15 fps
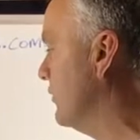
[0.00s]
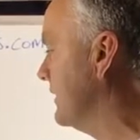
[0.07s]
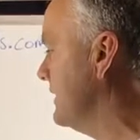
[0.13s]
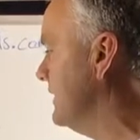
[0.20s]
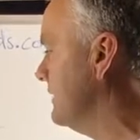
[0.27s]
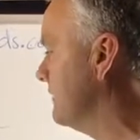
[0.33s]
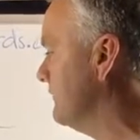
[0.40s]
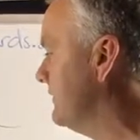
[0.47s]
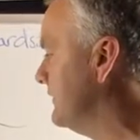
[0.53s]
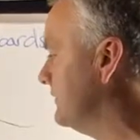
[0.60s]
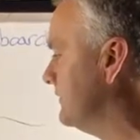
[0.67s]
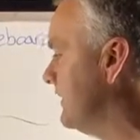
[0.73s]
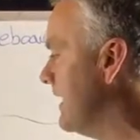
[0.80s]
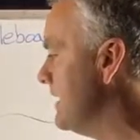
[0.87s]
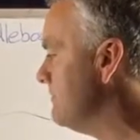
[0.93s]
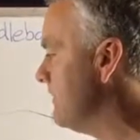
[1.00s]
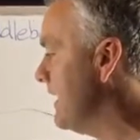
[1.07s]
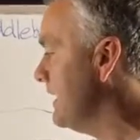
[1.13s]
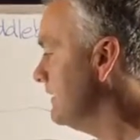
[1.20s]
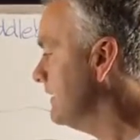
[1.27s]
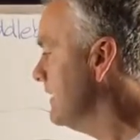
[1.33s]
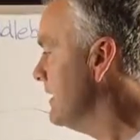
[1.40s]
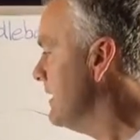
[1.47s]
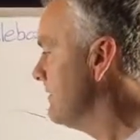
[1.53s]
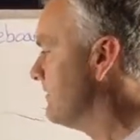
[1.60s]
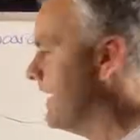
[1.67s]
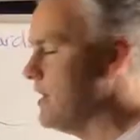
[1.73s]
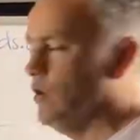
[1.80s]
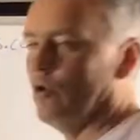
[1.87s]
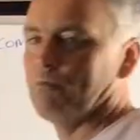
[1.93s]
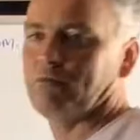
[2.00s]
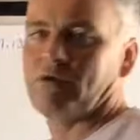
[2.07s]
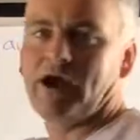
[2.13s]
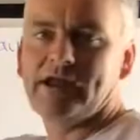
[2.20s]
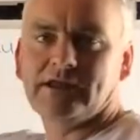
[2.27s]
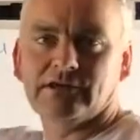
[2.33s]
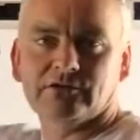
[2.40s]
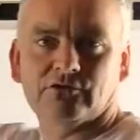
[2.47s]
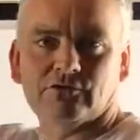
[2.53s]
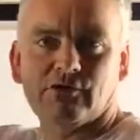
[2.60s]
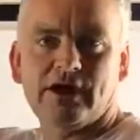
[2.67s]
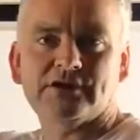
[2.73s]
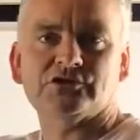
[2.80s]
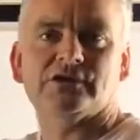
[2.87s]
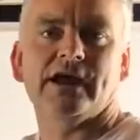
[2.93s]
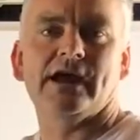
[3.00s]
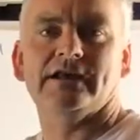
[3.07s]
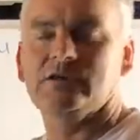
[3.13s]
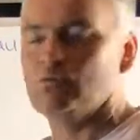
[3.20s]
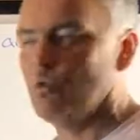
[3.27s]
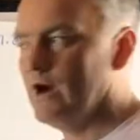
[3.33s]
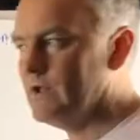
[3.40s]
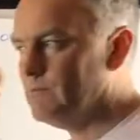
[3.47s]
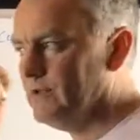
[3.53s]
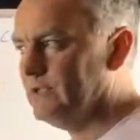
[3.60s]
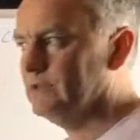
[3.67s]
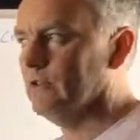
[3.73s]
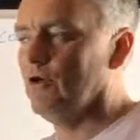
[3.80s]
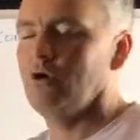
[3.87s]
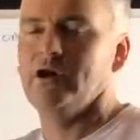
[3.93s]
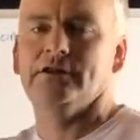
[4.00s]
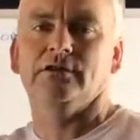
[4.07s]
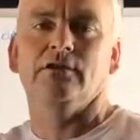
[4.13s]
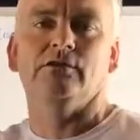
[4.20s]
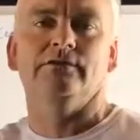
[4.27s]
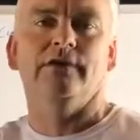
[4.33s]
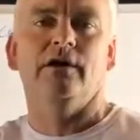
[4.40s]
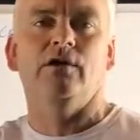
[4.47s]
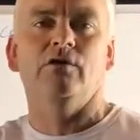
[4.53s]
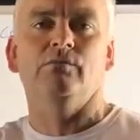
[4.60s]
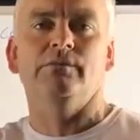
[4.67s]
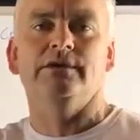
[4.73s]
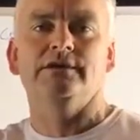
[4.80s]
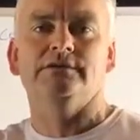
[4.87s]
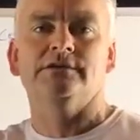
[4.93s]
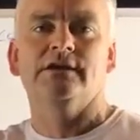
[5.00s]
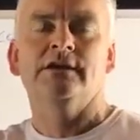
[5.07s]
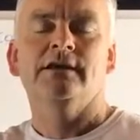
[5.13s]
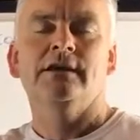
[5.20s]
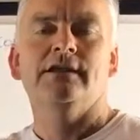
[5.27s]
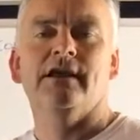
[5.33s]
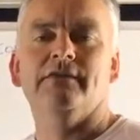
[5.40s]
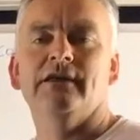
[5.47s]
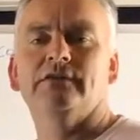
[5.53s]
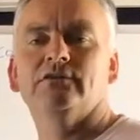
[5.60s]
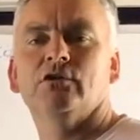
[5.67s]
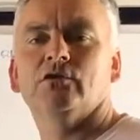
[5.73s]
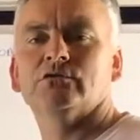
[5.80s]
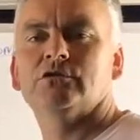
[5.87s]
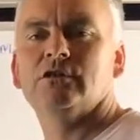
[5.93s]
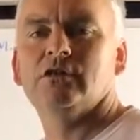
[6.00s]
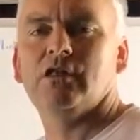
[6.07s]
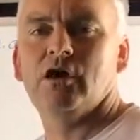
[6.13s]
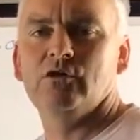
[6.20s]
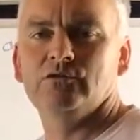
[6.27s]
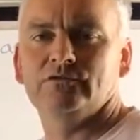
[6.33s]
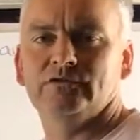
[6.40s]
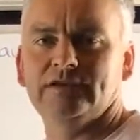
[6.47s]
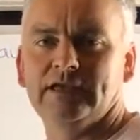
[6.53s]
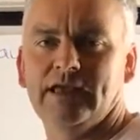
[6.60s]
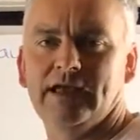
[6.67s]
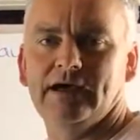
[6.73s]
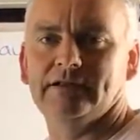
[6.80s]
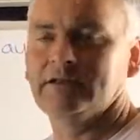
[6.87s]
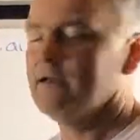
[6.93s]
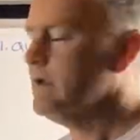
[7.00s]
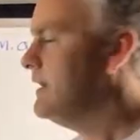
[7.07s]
water here of this sandbank, they all break and crash down in one big line along the whole beach. Now that's called closing out.